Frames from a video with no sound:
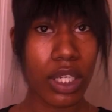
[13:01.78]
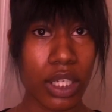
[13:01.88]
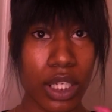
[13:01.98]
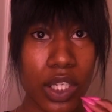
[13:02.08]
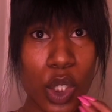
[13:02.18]

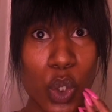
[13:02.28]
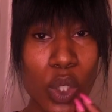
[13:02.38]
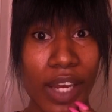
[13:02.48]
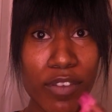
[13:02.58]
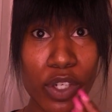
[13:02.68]
And then there you
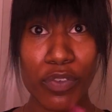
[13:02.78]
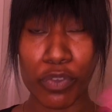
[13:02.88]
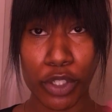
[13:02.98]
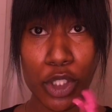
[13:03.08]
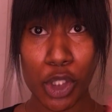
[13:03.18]
have your
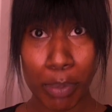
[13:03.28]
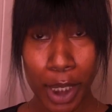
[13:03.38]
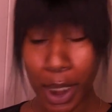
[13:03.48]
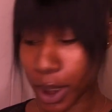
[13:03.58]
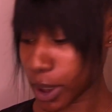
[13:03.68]
fringe
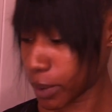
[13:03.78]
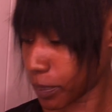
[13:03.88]
bangs.